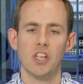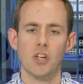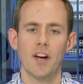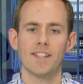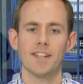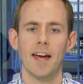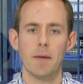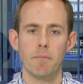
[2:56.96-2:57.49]

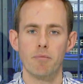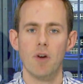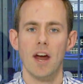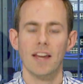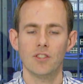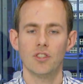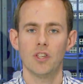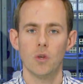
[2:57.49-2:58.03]
create a
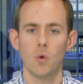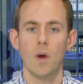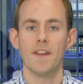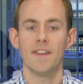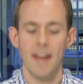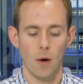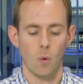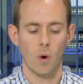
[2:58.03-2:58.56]
brand new
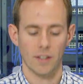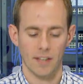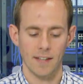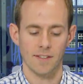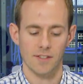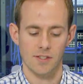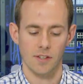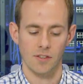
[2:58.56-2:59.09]
network
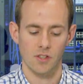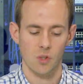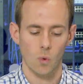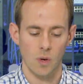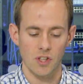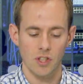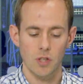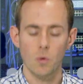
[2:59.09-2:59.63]
instance, so
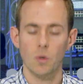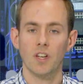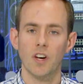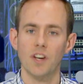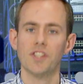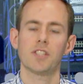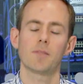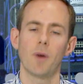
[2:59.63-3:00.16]
a new
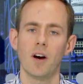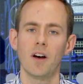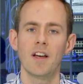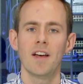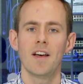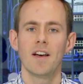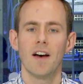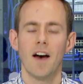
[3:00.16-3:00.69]
customer
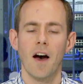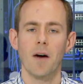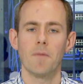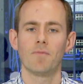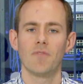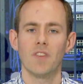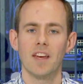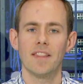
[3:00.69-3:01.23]

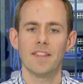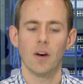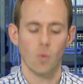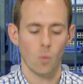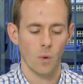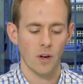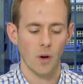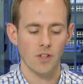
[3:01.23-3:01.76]
that
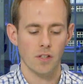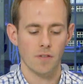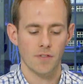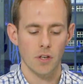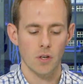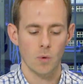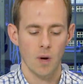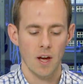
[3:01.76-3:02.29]
we're going to
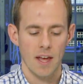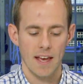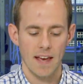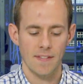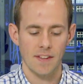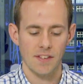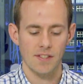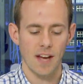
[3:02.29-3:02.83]
view
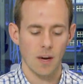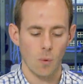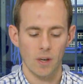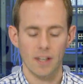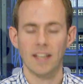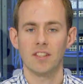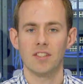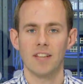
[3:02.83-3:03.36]
in this
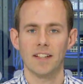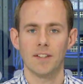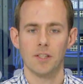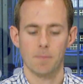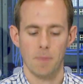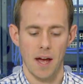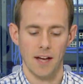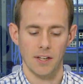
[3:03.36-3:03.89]
networking
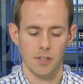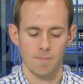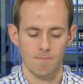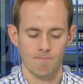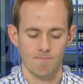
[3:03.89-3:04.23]
status page.